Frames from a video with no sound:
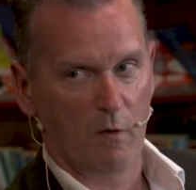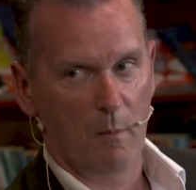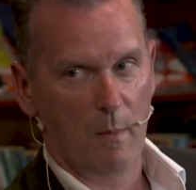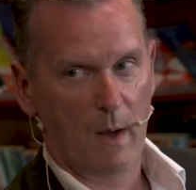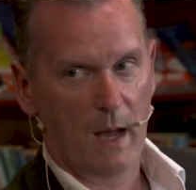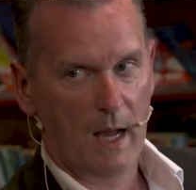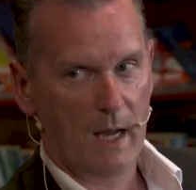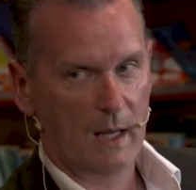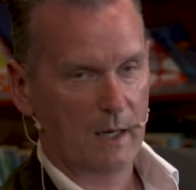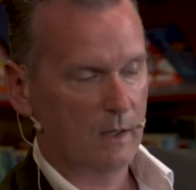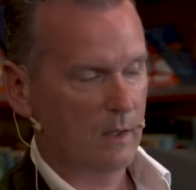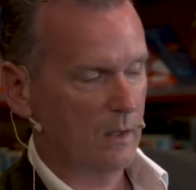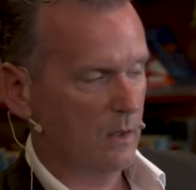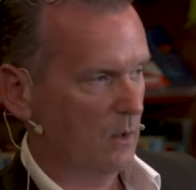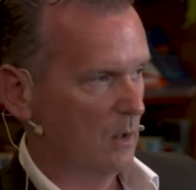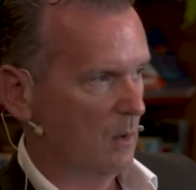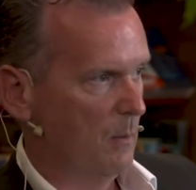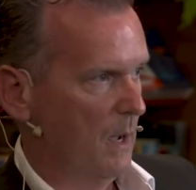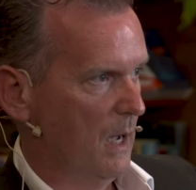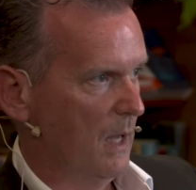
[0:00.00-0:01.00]
of a man,
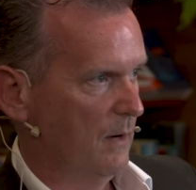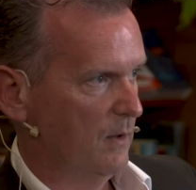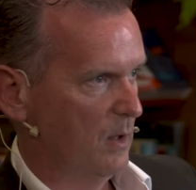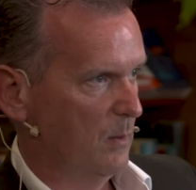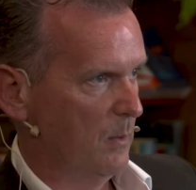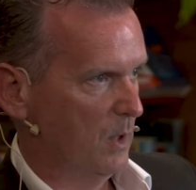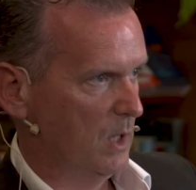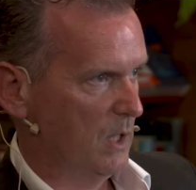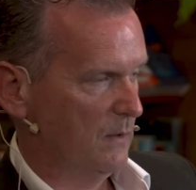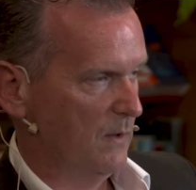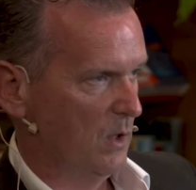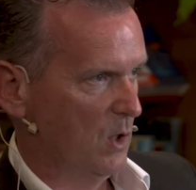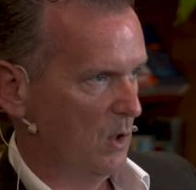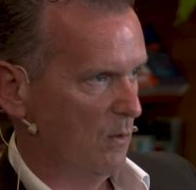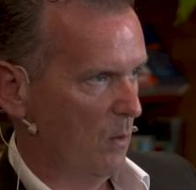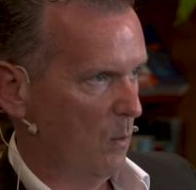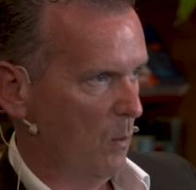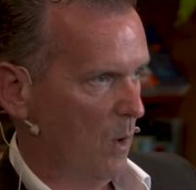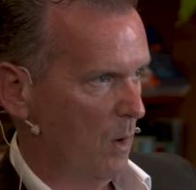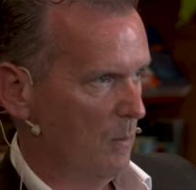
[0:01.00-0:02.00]
or a man from the point of view
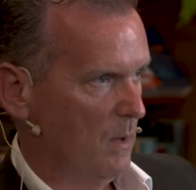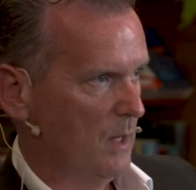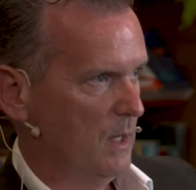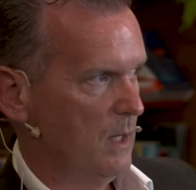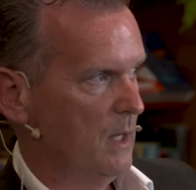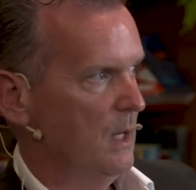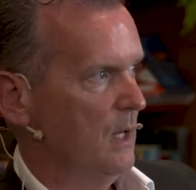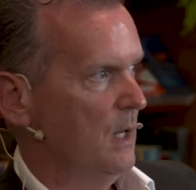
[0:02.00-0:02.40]
of a woman,